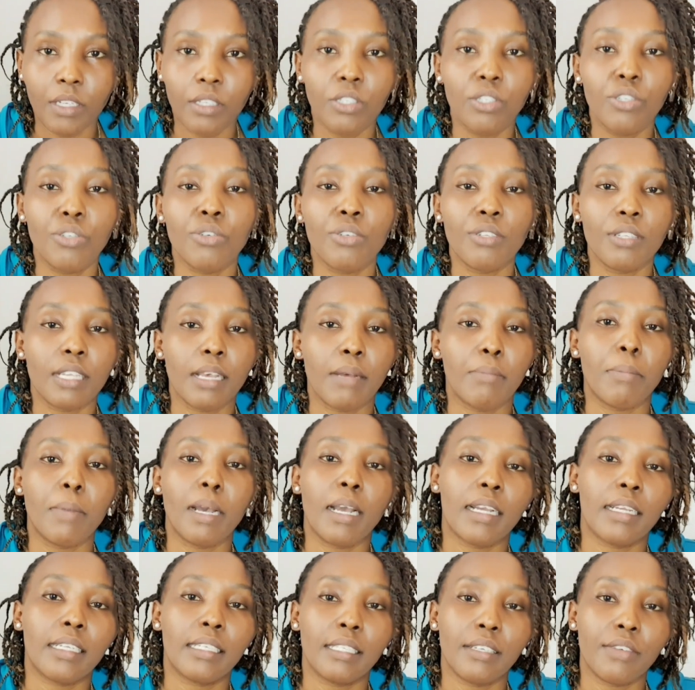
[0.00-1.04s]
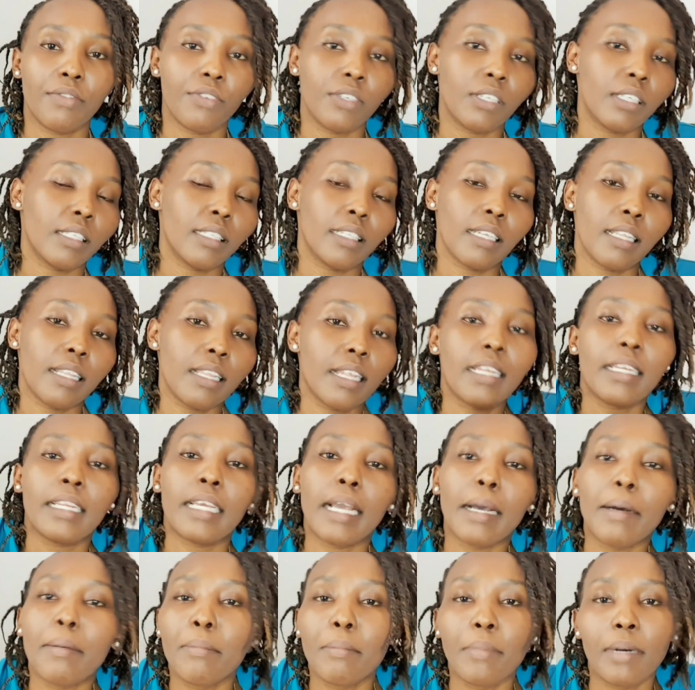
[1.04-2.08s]
do some activities and then
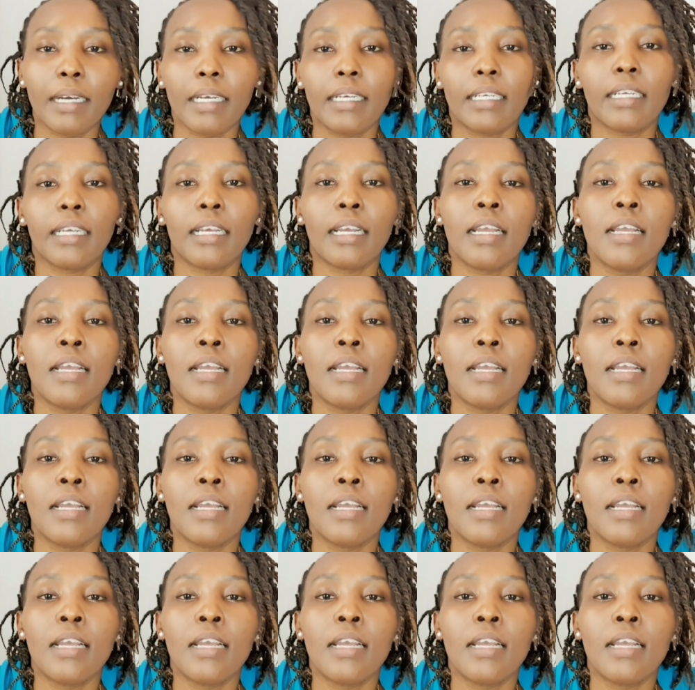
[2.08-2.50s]
come back.